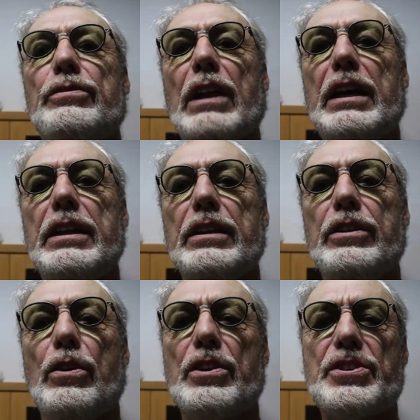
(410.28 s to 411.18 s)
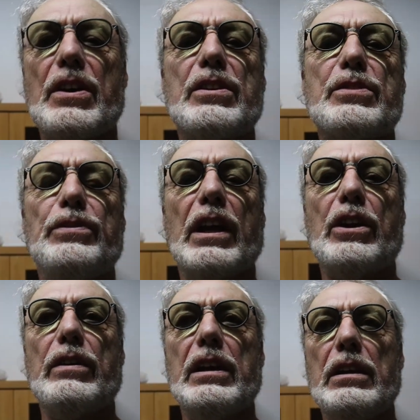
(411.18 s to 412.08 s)
lighting. You notice how it's
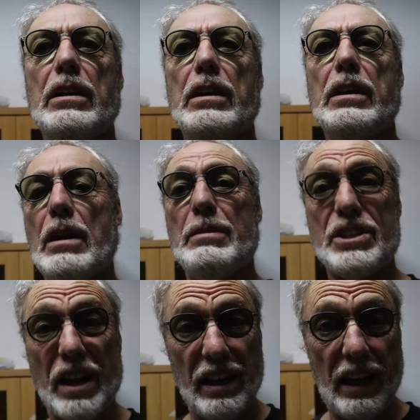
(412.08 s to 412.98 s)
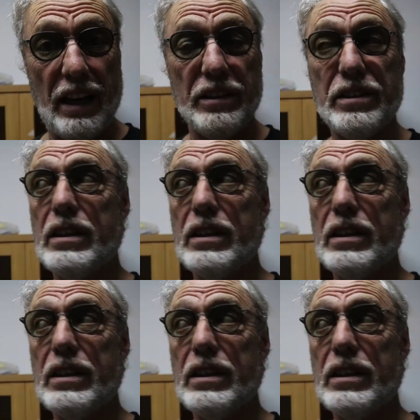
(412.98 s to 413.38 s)
flickering? I'm in Thailand,